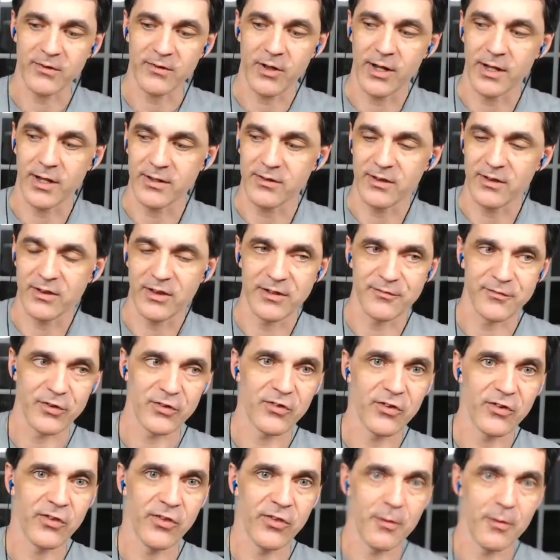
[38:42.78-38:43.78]
delivers
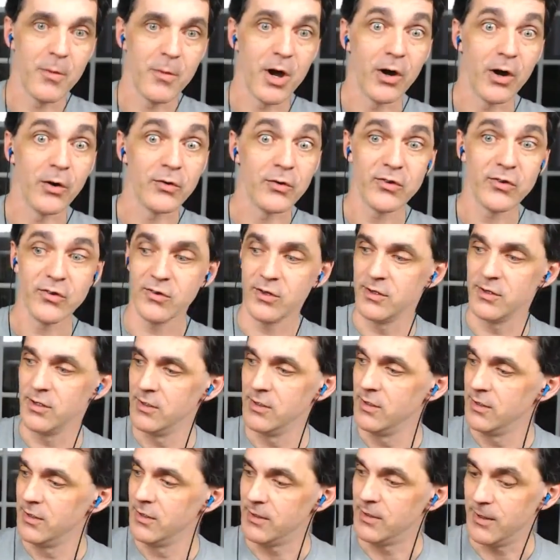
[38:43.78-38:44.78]
the most.
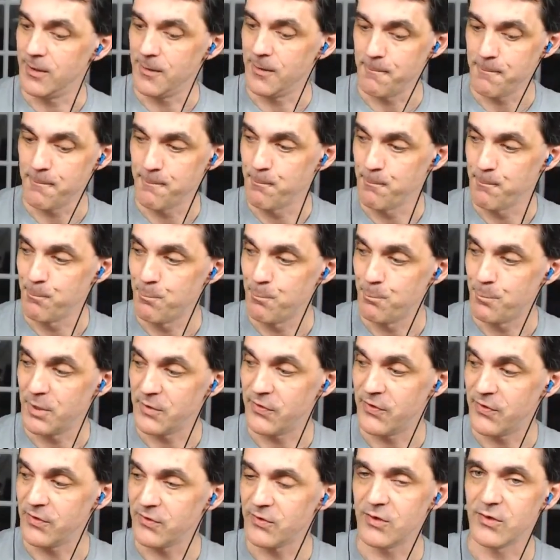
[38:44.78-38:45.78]
But
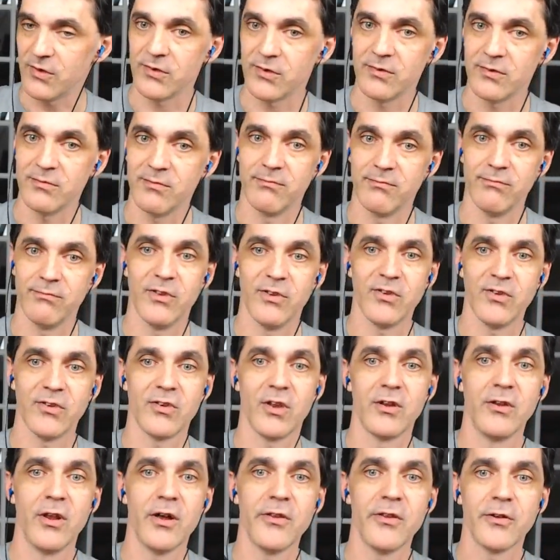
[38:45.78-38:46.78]
this is
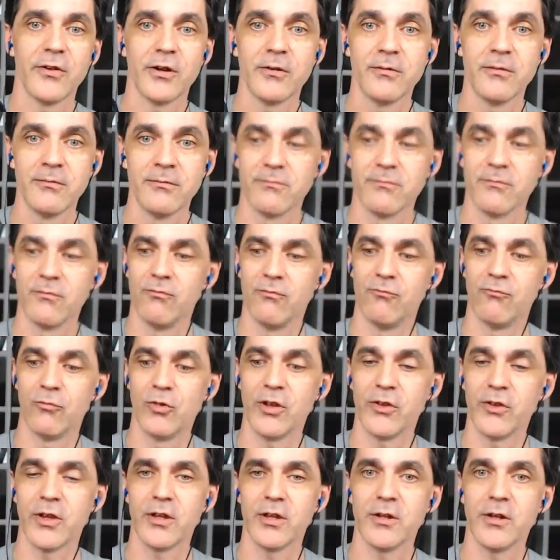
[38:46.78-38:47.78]
another really
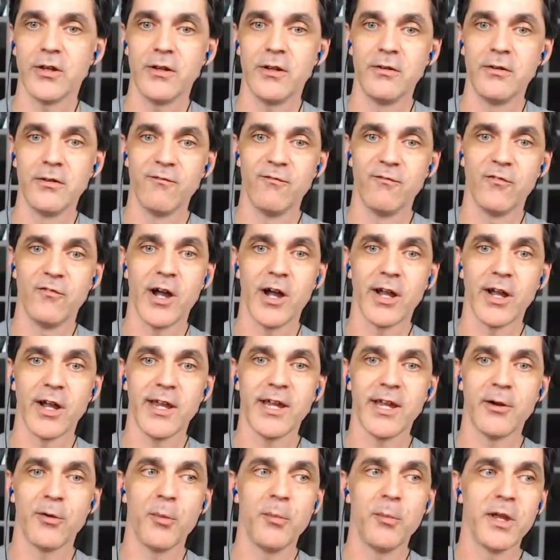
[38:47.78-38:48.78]
good vlogging
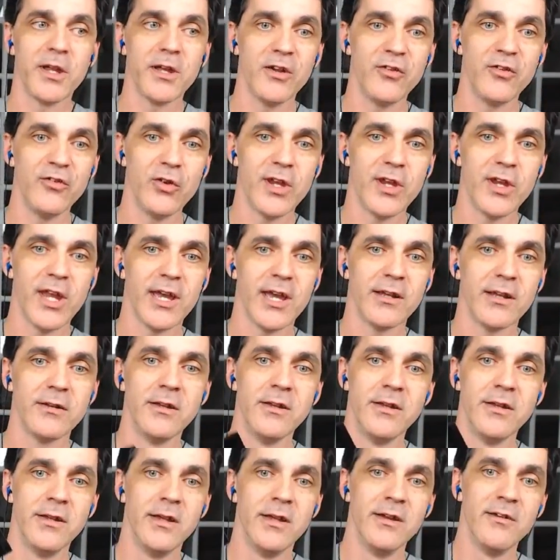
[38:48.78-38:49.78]
camera because you can
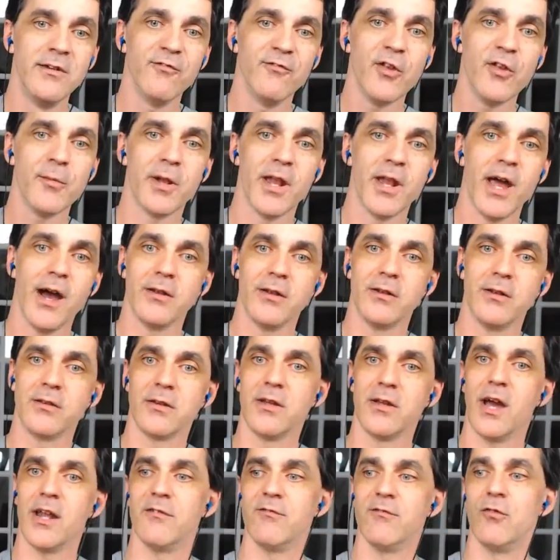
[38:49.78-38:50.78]
flip it out and kind
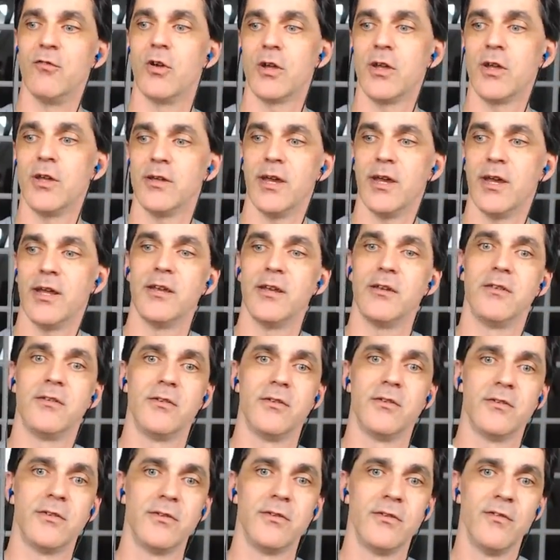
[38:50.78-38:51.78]
of look, and
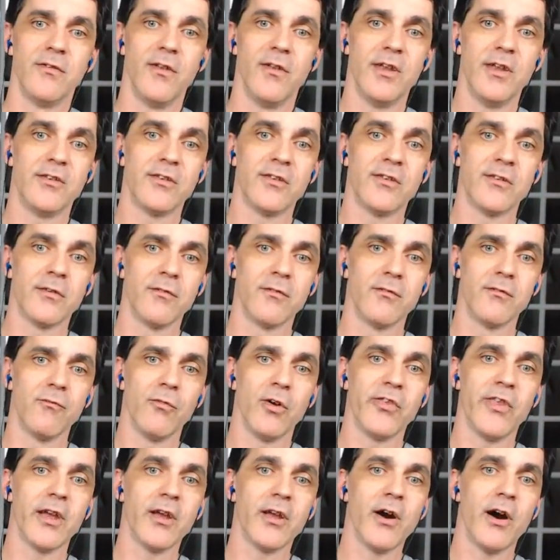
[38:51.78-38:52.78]
it's what they
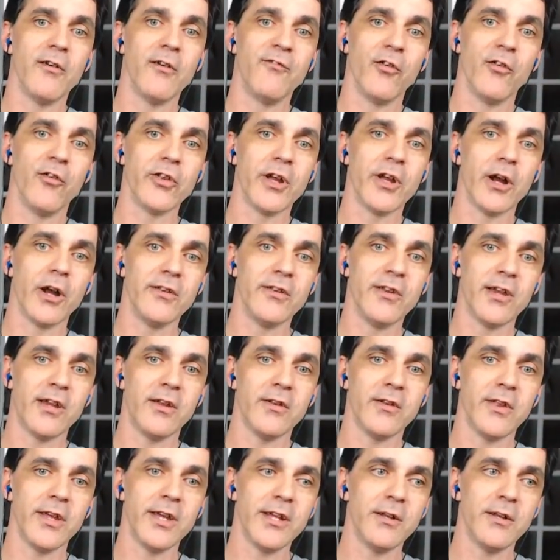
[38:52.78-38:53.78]
call fully
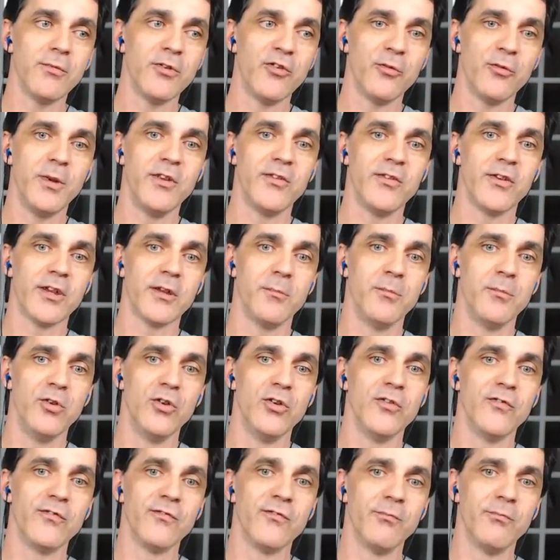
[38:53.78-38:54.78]
articulated, which means it can
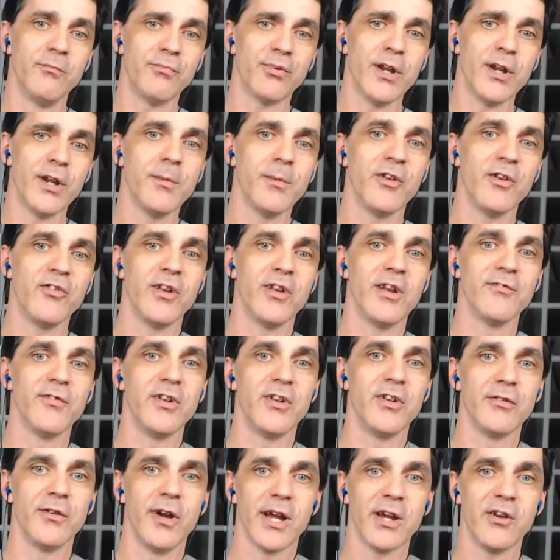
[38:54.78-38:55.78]
move pretty much in every
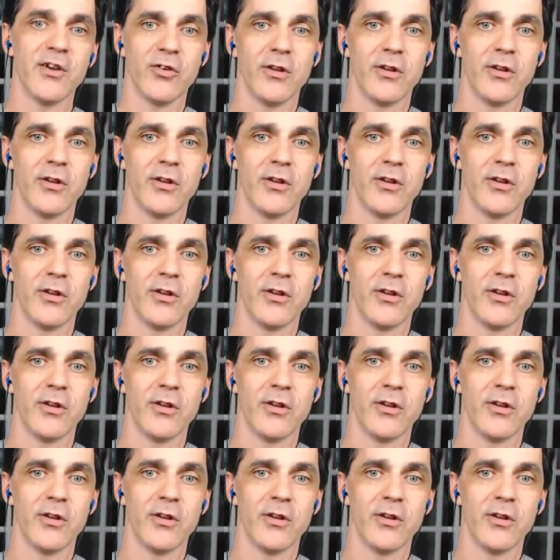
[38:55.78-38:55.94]
direction.